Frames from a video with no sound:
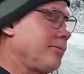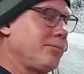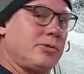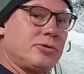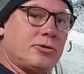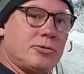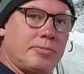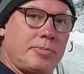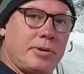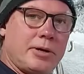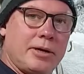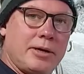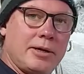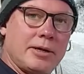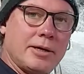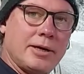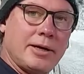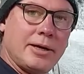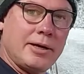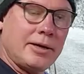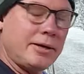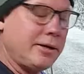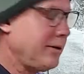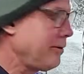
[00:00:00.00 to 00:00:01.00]
put some poly
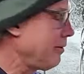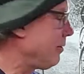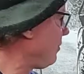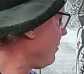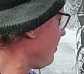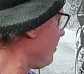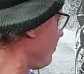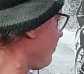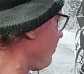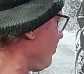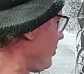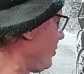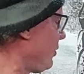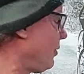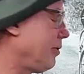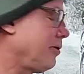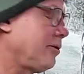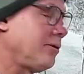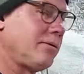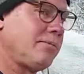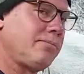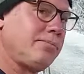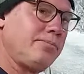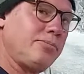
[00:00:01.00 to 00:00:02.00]
on it and put in
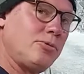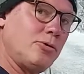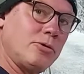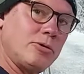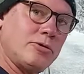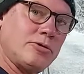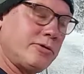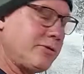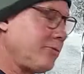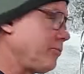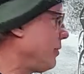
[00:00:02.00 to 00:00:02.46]
the boards that